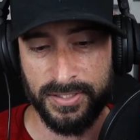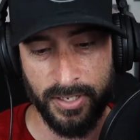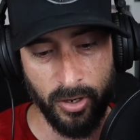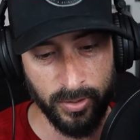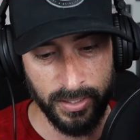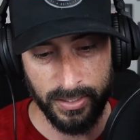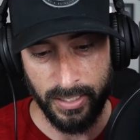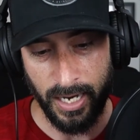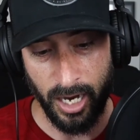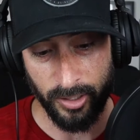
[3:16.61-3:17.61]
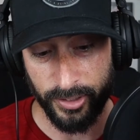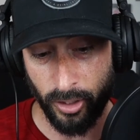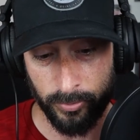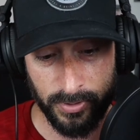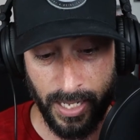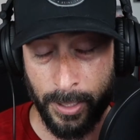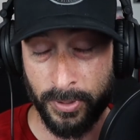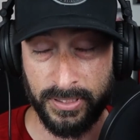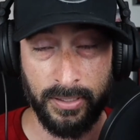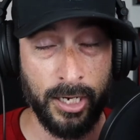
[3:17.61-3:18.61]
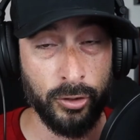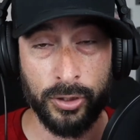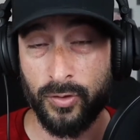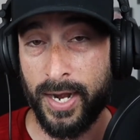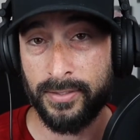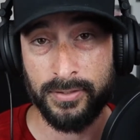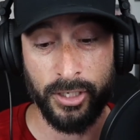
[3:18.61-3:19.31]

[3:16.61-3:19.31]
So, Clyde Edwards-Helaire looked great.